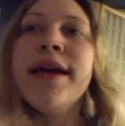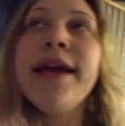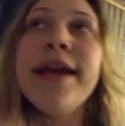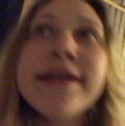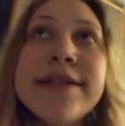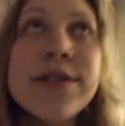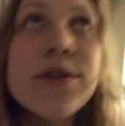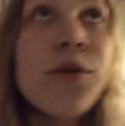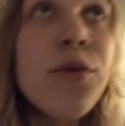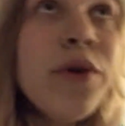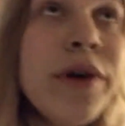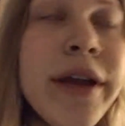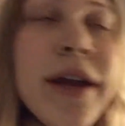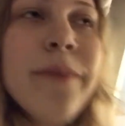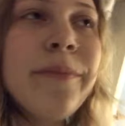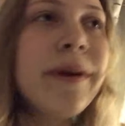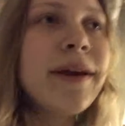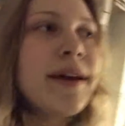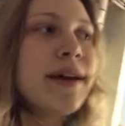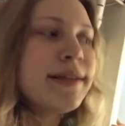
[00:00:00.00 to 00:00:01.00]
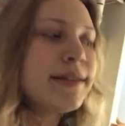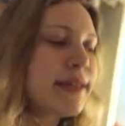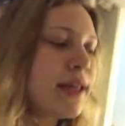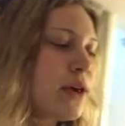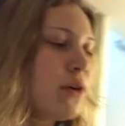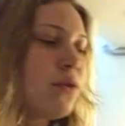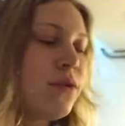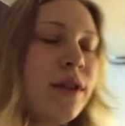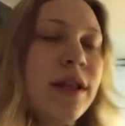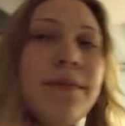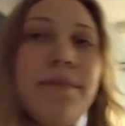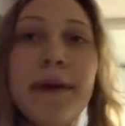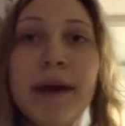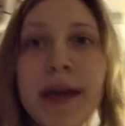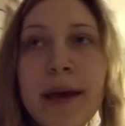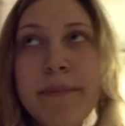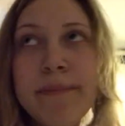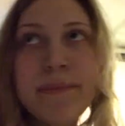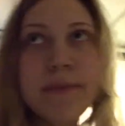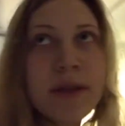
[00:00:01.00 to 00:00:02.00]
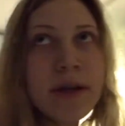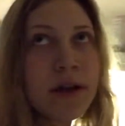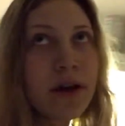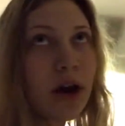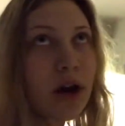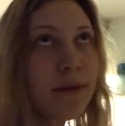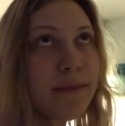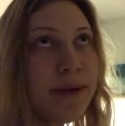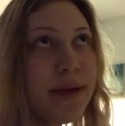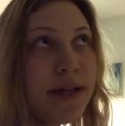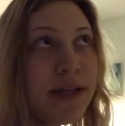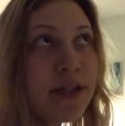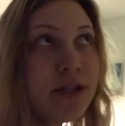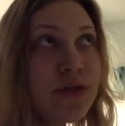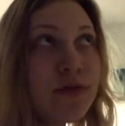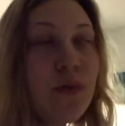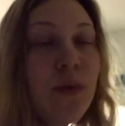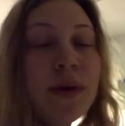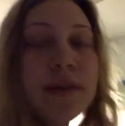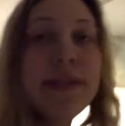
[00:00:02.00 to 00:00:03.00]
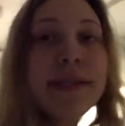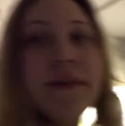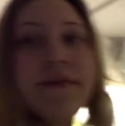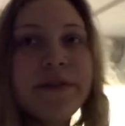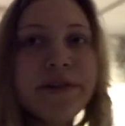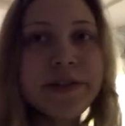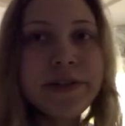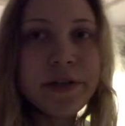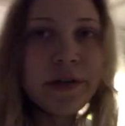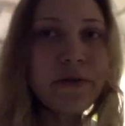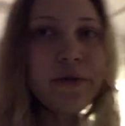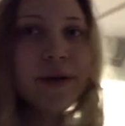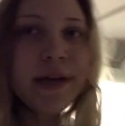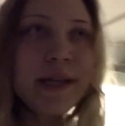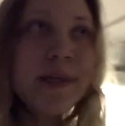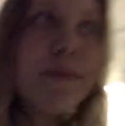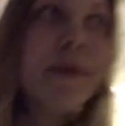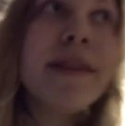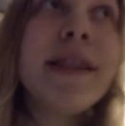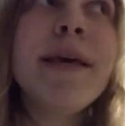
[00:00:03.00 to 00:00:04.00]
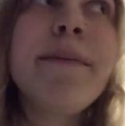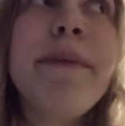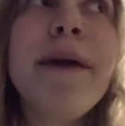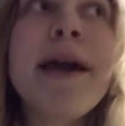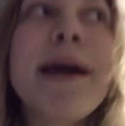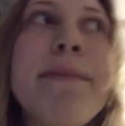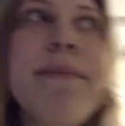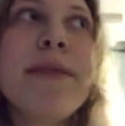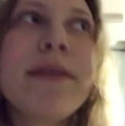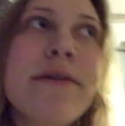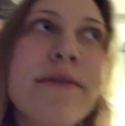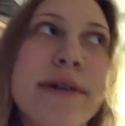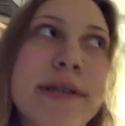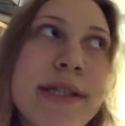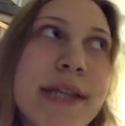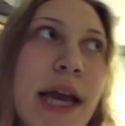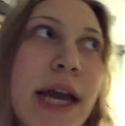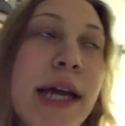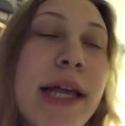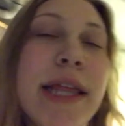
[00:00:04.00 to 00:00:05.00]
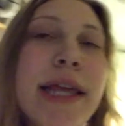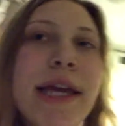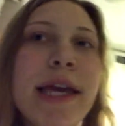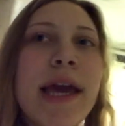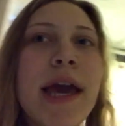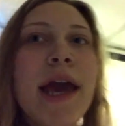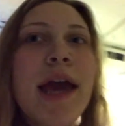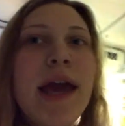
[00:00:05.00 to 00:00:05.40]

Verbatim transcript: It's cool here because they only pick up the garbage once every two weeks, but they pick up the recycling